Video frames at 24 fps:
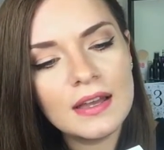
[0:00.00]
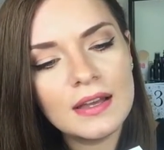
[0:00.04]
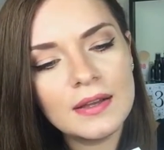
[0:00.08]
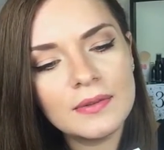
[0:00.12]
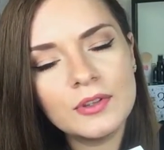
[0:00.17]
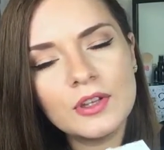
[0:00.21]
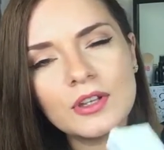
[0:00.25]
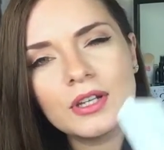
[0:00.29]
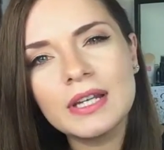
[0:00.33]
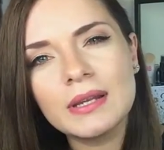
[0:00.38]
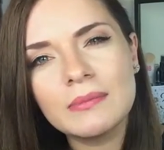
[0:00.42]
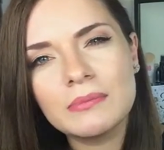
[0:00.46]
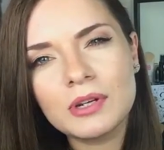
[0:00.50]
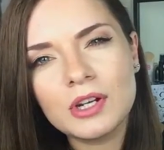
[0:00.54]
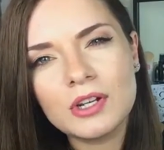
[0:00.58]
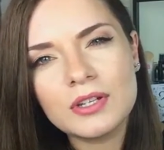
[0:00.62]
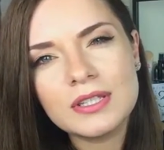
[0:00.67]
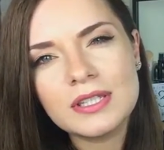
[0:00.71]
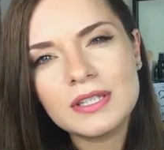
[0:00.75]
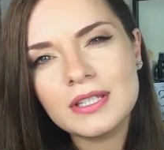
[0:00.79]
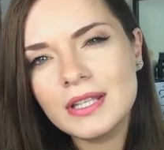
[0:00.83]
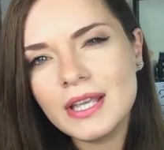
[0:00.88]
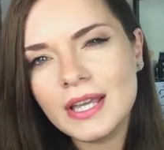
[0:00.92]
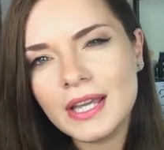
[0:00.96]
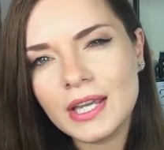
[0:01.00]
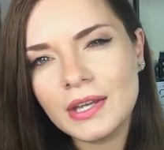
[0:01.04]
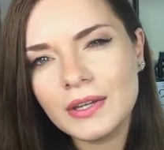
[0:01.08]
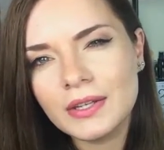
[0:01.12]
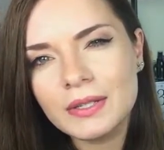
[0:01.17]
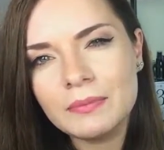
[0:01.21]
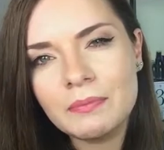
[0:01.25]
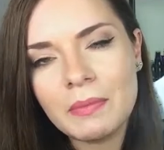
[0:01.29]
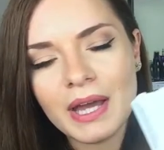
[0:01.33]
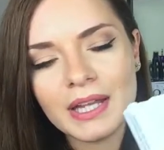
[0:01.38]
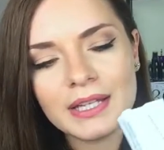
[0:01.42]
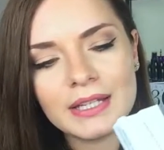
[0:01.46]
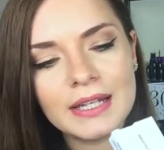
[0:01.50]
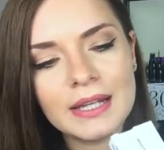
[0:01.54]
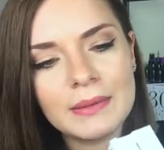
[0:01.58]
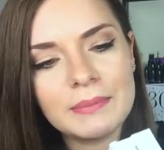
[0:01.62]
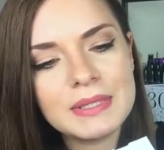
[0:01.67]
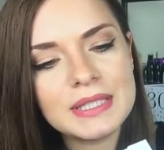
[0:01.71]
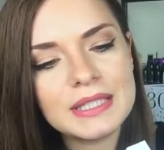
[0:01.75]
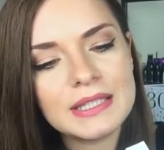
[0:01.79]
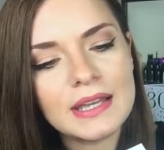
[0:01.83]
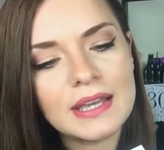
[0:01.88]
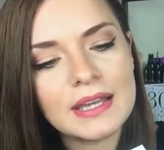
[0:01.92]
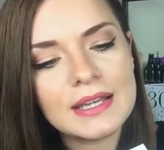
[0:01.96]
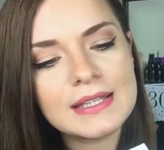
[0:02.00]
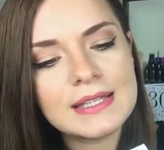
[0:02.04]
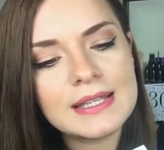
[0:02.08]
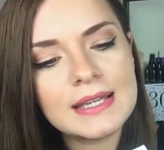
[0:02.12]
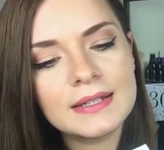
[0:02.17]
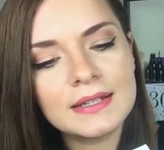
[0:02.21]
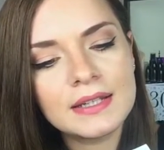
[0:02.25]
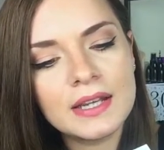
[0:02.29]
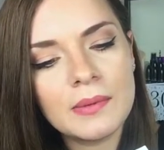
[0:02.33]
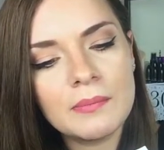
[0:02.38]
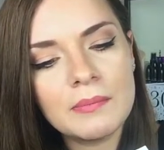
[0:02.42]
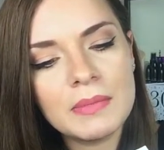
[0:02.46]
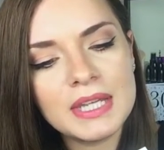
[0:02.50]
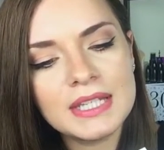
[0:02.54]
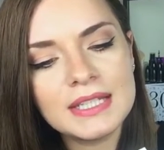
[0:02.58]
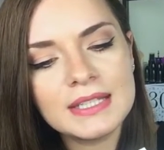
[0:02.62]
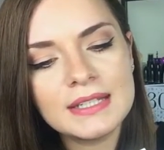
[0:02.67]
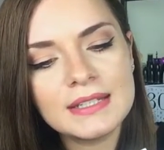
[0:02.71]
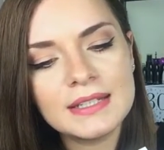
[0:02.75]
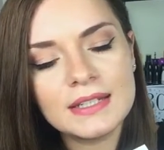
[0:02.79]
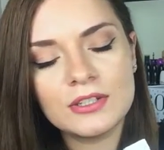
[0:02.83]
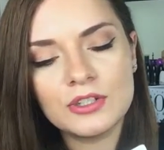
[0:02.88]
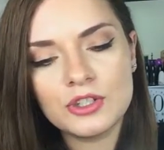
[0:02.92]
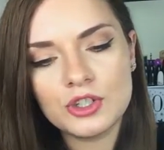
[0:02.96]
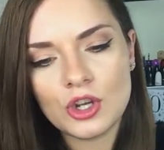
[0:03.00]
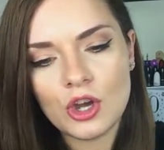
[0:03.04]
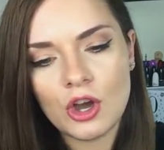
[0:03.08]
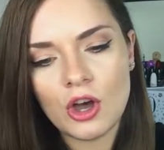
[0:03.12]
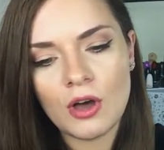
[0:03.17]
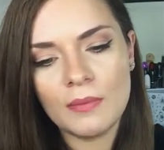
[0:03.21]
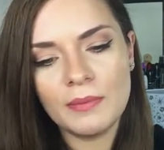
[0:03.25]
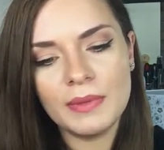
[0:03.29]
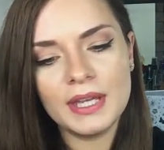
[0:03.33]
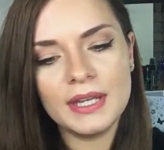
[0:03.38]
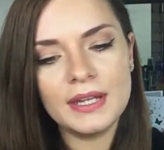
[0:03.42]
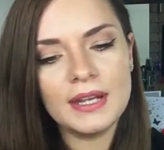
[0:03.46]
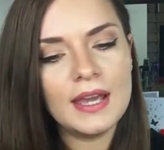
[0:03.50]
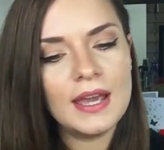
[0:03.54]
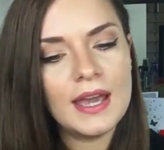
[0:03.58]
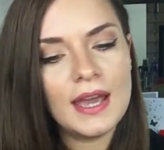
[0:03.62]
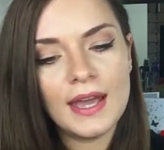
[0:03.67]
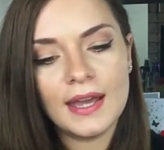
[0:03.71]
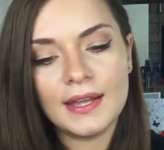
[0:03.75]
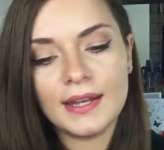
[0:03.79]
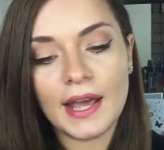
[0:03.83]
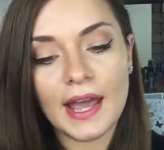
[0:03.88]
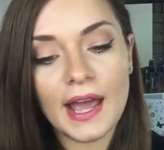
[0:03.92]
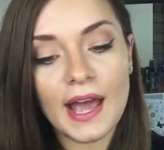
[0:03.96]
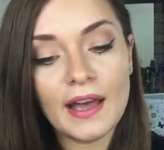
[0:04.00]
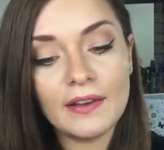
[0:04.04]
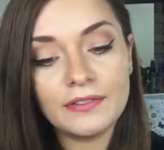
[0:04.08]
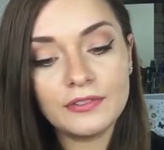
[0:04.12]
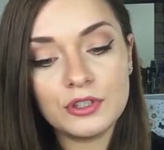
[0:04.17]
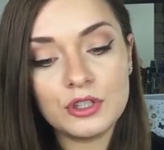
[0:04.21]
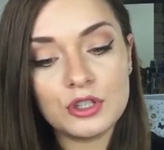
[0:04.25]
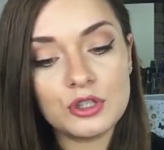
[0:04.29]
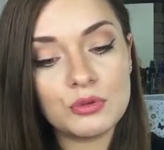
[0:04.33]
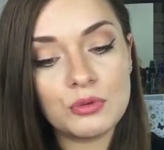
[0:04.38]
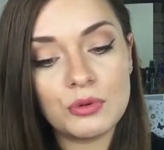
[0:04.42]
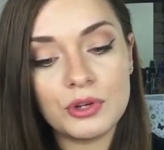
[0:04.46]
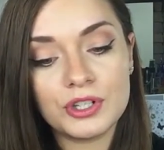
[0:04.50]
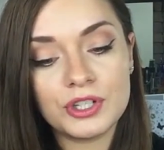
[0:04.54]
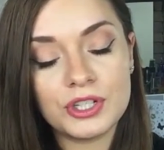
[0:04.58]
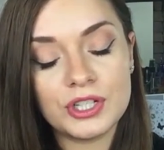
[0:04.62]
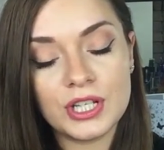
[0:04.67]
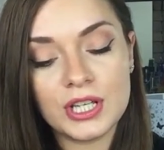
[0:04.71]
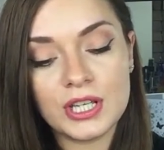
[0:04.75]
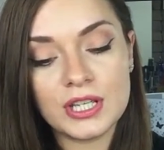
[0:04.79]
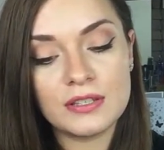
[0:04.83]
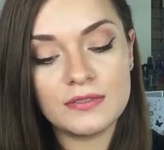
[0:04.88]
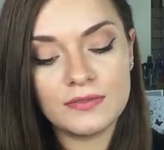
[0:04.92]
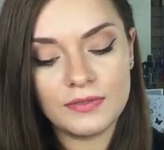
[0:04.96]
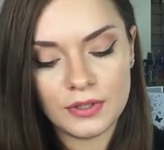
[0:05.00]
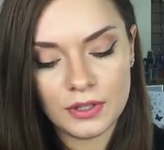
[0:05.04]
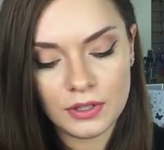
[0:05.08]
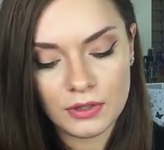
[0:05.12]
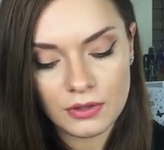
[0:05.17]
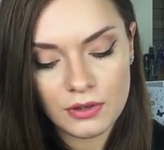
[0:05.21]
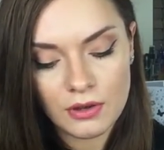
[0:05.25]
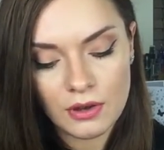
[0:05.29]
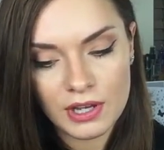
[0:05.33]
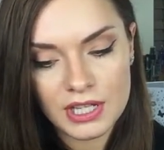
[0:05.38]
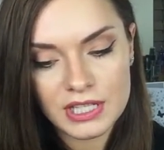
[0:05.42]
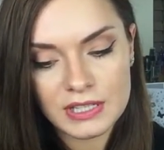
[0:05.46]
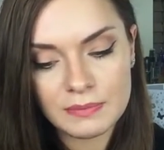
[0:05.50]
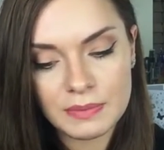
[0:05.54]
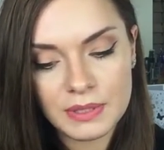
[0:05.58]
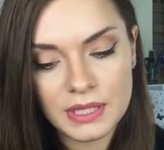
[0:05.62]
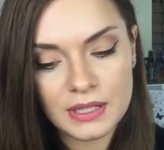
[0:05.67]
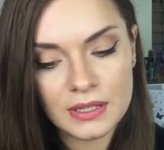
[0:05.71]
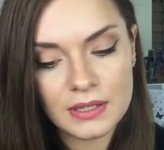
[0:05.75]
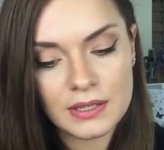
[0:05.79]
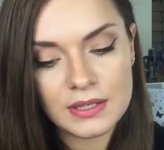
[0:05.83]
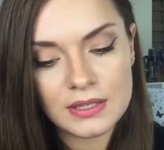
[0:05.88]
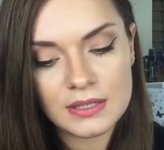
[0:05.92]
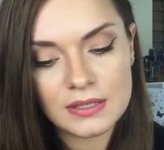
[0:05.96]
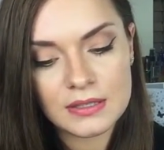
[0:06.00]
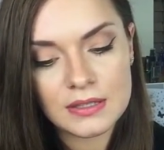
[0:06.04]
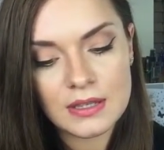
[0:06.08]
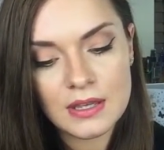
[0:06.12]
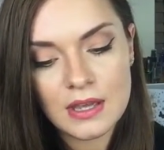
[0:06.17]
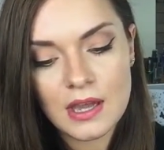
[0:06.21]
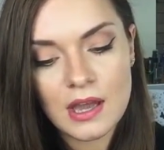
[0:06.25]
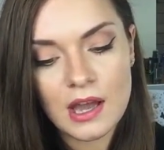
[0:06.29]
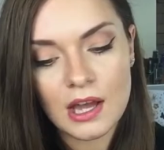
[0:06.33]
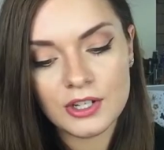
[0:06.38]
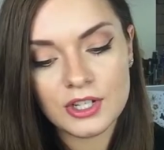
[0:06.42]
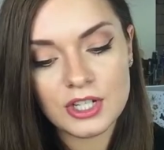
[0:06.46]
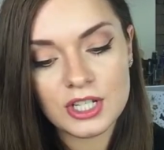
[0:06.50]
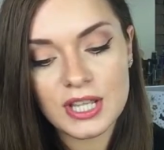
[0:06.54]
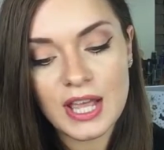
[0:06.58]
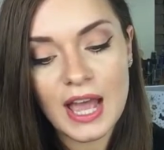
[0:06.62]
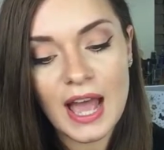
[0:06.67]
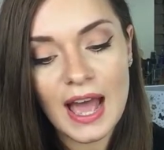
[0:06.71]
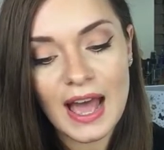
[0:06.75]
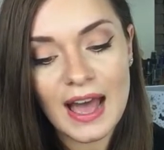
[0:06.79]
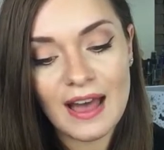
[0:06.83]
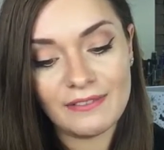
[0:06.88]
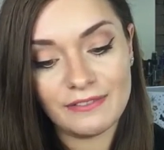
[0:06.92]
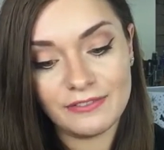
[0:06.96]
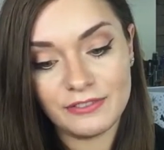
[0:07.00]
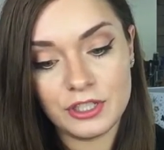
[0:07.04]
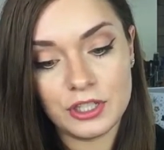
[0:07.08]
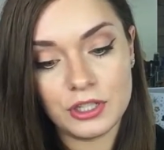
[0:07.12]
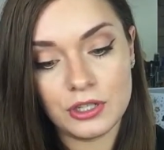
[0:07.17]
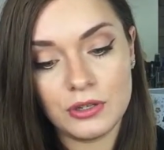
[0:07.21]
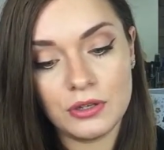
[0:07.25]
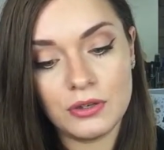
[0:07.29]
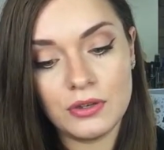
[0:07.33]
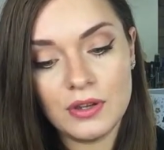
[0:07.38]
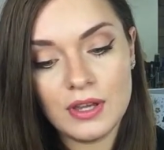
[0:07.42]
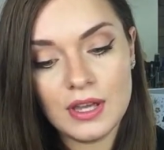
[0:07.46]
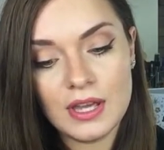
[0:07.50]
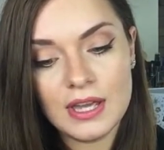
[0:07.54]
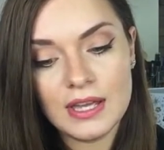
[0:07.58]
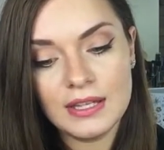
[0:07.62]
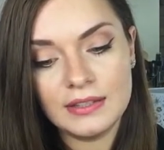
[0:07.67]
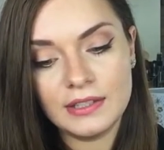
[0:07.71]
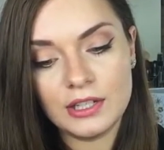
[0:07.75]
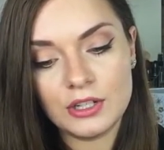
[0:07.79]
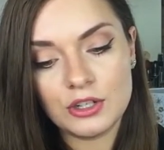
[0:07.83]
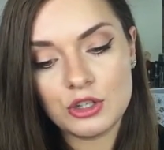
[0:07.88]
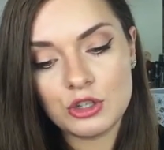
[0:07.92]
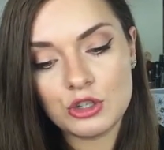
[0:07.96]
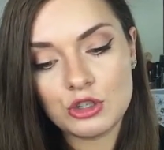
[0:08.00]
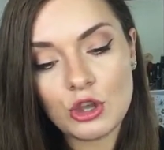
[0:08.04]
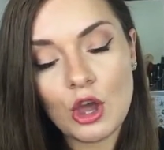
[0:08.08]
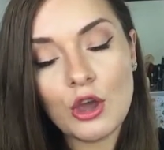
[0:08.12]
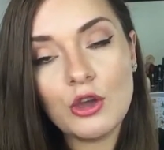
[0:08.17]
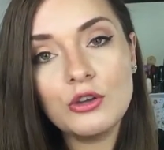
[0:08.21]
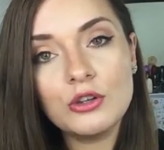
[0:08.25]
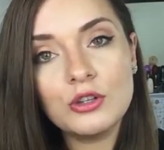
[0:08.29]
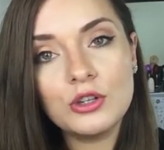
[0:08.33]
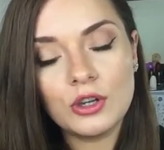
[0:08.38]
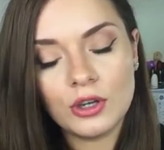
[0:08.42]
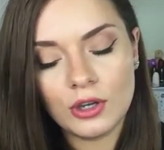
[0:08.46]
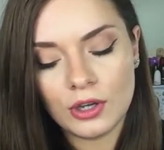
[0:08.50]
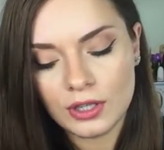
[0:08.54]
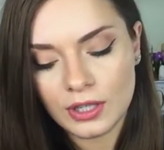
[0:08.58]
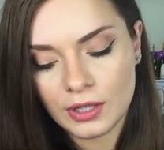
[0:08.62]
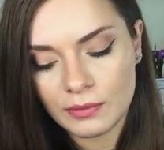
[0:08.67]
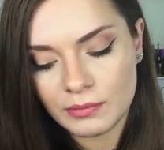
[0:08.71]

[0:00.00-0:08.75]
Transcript: Not lip glosses, liquid matte lipsticks in Committed and Charming. And I have to swatch these for you guys because I just have to. They're so good.